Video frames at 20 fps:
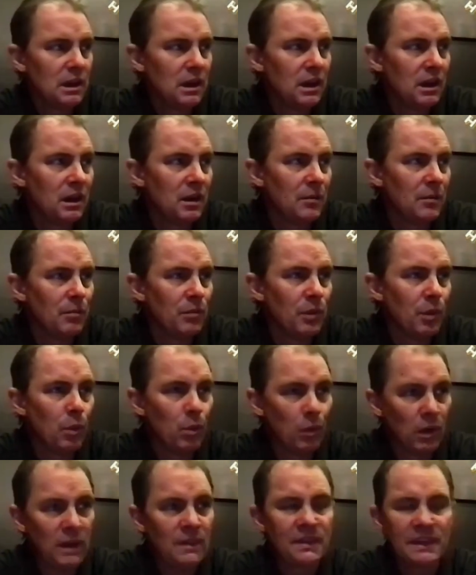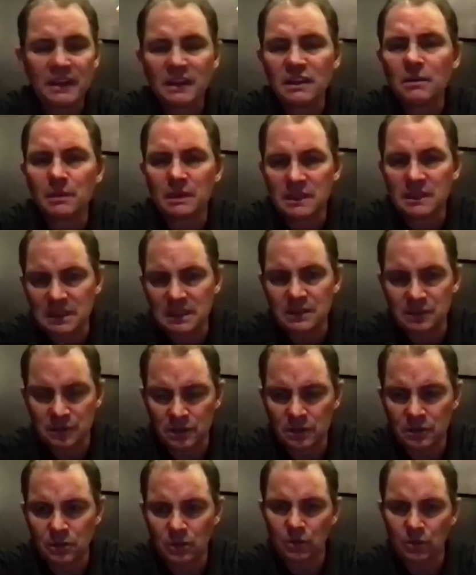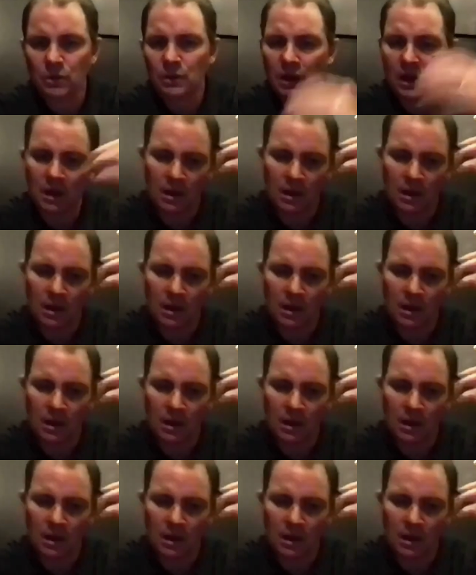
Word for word: The one thing that we did do,